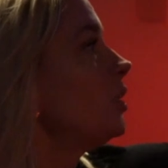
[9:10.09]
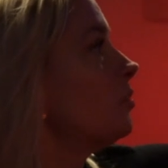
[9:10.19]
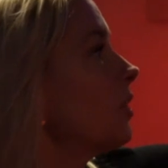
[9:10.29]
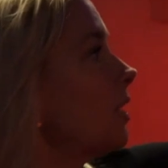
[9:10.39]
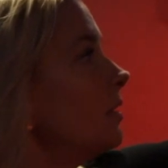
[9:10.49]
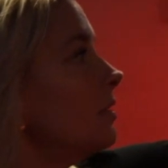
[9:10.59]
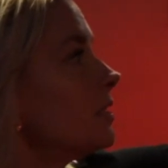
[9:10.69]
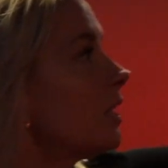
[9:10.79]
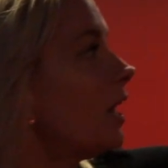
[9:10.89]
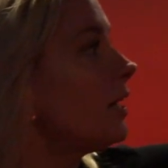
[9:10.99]
You've got an
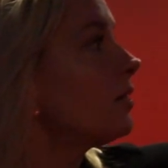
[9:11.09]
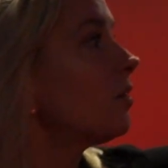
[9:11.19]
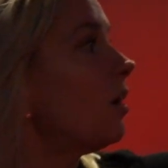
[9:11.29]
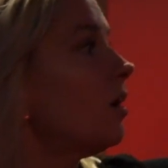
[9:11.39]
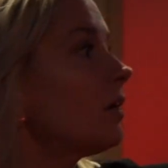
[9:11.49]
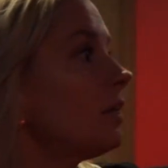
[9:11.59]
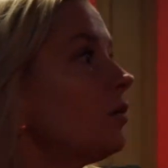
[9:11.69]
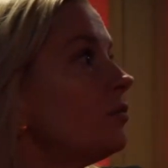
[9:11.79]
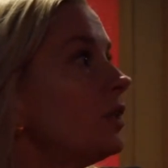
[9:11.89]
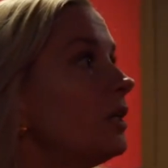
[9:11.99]
entire
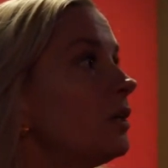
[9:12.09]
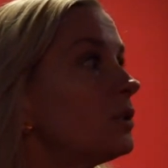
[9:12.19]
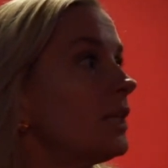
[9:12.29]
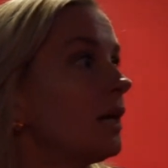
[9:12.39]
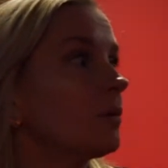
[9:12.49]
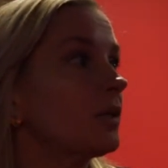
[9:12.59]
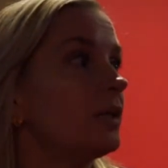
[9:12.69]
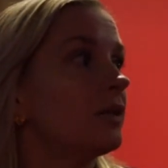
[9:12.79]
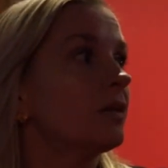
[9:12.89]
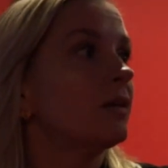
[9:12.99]
audio video tower
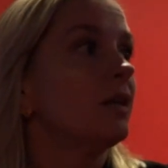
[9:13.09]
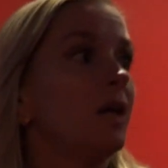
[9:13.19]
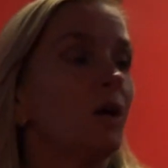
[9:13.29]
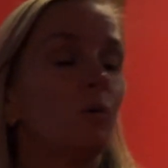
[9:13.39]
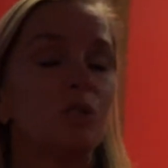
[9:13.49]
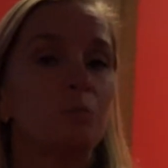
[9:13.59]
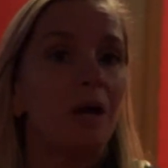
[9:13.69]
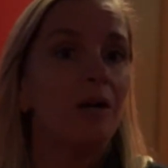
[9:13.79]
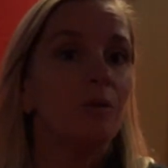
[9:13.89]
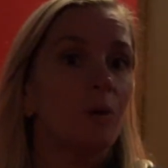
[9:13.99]
here, which,
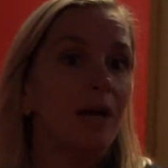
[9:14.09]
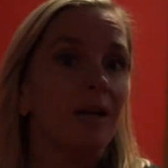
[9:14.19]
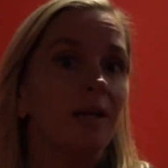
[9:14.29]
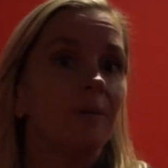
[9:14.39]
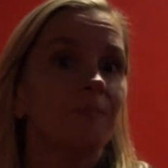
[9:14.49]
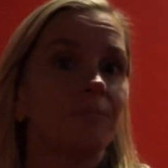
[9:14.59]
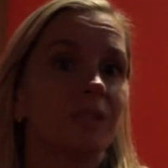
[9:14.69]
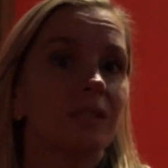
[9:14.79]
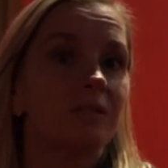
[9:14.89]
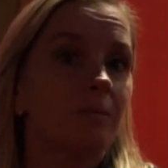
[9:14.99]
by the way,
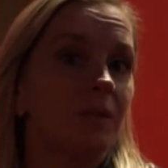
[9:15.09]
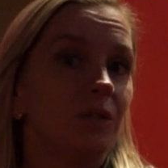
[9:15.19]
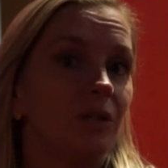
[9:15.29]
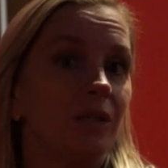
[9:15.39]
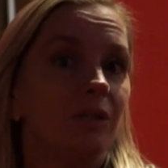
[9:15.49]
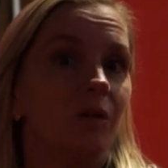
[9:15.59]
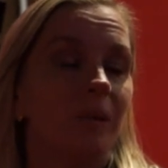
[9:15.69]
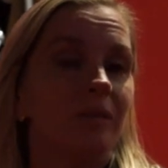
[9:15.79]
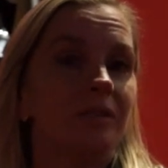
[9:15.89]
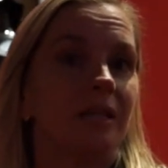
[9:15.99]
something you need to know
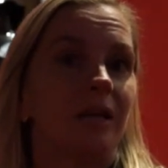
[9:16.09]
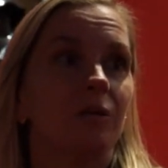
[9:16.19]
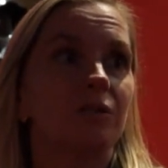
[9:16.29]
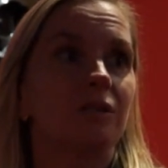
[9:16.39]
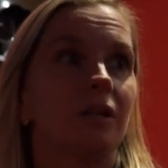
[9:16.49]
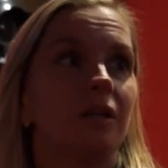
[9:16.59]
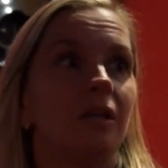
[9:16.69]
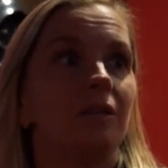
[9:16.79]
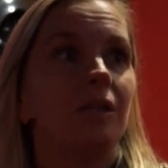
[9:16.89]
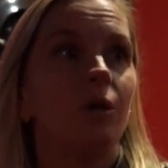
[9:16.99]
about this house.
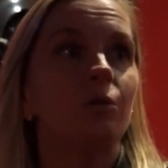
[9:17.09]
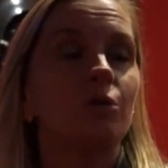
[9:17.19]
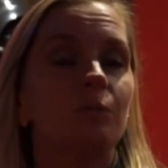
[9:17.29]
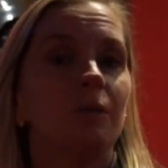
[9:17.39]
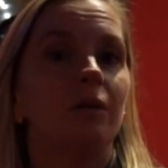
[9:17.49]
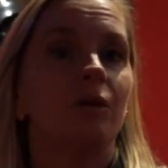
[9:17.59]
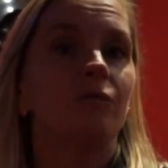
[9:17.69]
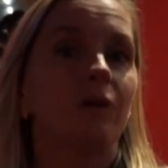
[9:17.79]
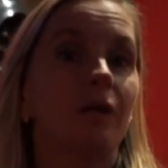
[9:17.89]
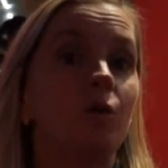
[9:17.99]
The owner spent
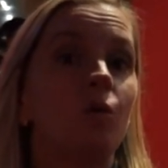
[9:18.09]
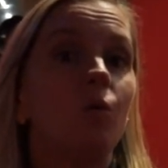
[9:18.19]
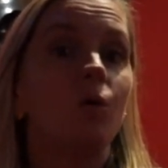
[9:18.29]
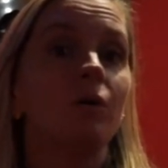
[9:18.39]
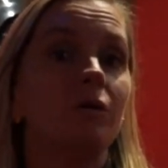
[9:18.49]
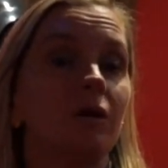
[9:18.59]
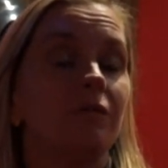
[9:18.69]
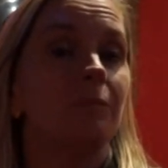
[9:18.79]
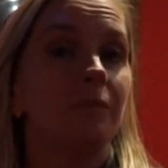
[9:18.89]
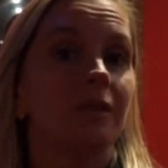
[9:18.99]
over a quarter
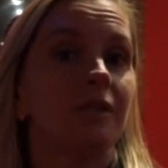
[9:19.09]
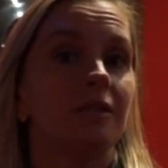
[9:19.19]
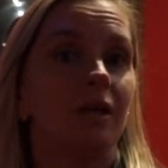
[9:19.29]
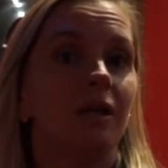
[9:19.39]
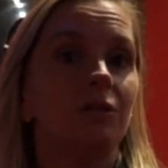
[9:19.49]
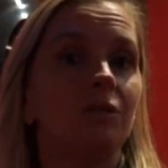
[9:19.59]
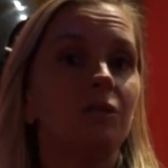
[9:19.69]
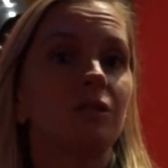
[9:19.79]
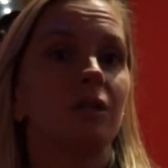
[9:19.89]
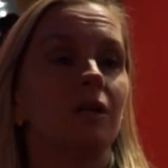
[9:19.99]
of a million
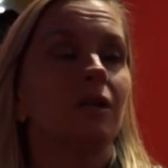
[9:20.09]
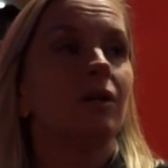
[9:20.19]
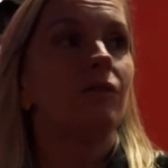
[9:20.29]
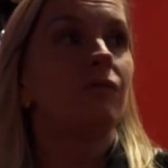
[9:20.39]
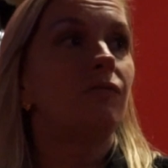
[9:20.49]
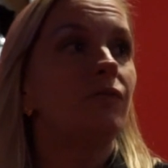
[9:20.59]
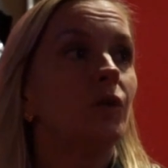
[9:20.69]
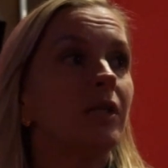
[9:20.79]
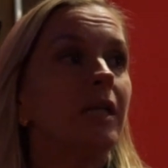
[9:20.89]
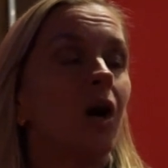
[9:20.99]
dollars
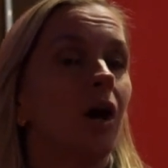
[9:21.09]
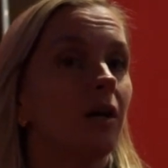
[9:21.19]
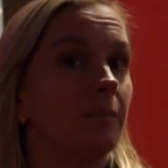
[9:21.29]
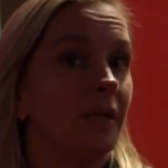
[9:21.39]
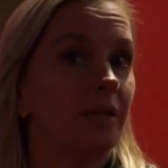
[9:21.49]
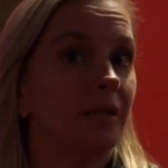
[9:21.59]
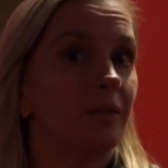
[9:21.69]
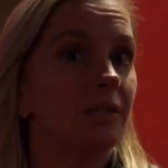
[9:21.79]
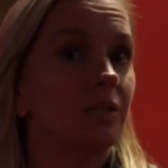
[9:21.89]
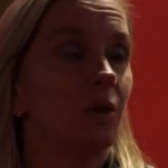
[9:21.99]
fully
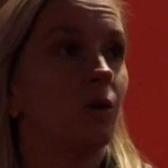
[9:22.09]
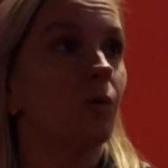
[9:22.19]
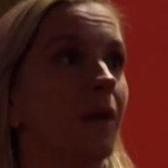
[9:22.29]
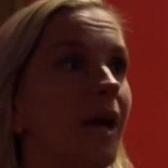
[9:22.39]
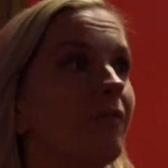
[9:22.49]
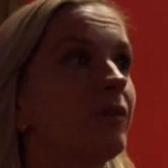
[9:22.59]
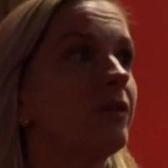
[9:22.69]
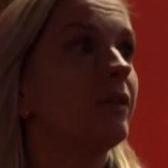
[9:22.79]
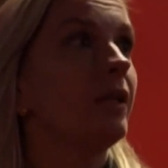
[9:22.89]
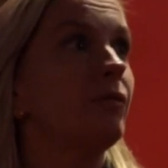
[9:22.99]
automating this home.
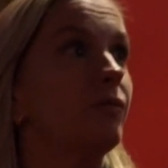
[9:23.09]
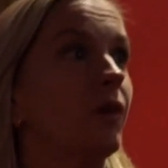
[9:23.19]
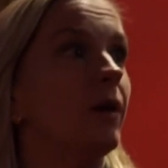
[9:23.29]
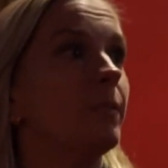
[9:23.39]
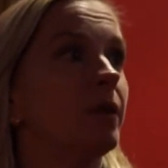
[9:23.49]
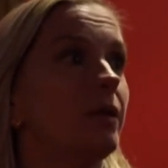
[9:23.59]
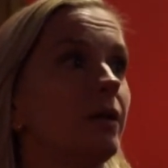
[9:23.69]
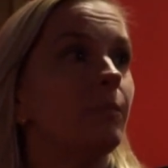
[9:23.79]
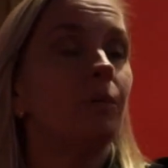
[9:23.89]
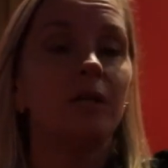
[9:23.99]
Everything from
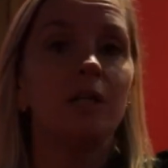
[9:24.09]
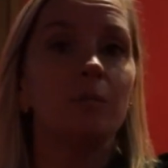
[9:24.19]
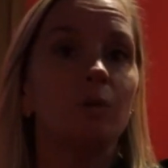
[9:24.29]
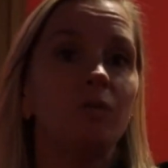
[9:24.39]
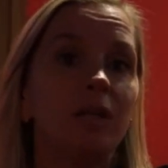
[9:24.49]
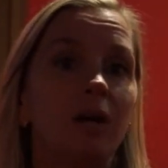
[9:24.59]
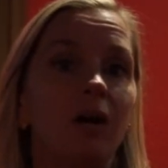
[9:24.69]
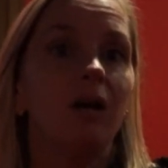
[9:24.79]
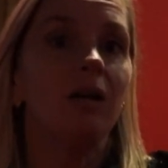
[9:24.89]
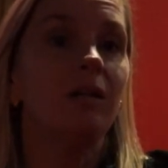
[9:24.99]
putting a movie
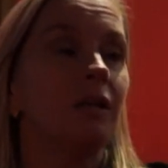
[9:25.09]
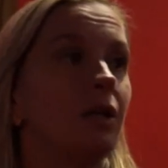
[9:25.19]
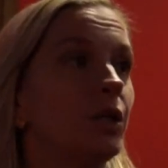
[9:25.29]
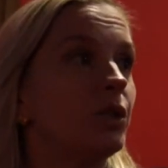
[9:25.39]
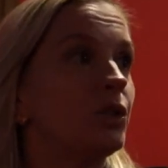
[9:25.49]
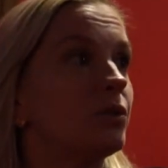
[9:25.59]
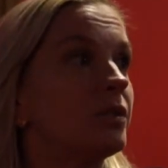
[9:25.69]
on to